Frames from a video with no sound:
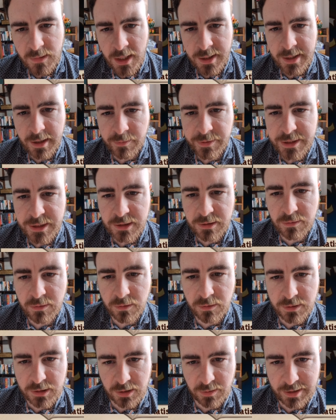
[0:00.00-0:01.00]
Now we do
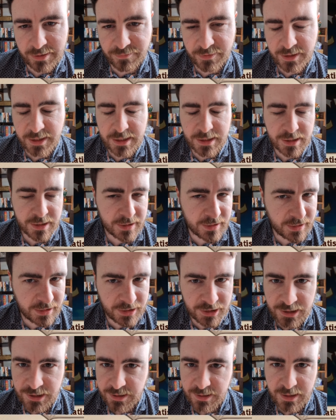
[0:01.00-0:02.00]
also have this
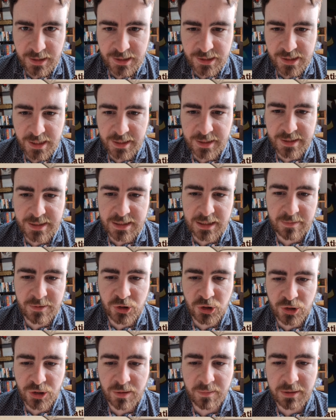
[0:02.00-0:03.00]
second team. It
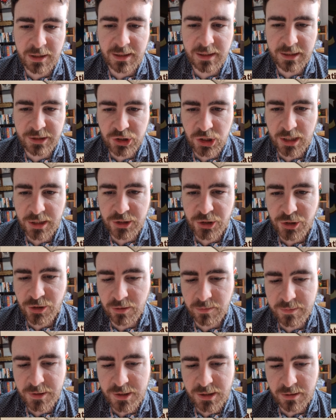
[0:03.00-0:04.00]
just completely changed
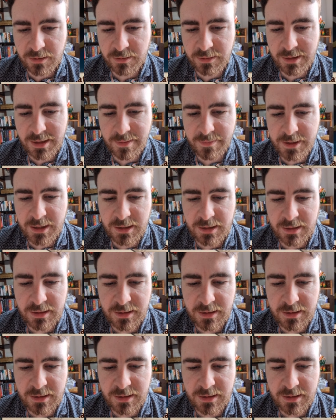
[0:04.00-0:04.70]
up. So let me